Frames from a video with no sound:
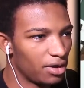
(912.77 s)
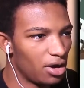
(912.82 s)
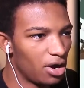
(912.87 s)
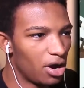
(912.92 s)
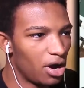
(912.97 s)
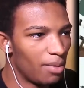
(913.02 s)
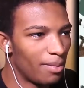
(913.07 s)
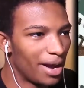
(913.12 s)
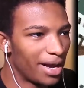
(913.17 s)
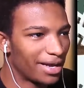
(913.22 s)

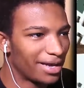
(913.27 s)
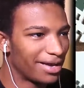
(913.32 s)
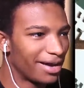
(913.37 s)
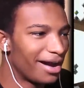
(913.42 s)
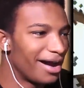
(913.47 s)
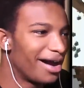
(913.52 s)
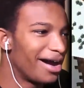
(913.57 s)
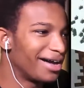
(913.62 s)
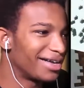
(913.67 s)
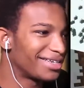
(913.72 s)
Oh my
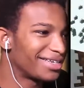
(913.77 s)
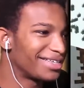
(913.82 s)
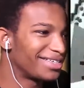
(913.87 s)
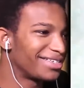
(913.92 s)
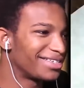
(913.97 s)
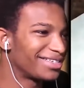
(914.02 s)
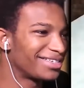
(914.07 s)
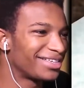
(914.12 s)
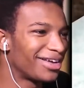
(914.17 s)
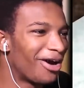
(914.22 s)
gosh,
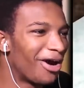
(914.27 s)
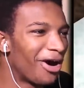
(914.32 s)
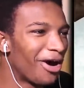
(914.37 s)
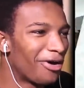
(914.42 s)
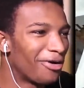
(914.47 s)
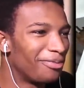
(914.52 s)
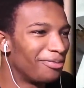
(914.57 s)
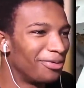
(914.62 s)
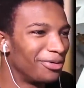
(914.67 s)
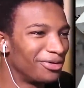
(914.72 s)
this is
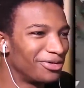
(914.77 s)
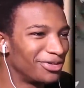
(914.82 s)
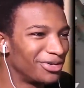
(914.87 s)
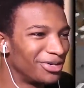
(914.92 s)
horrible,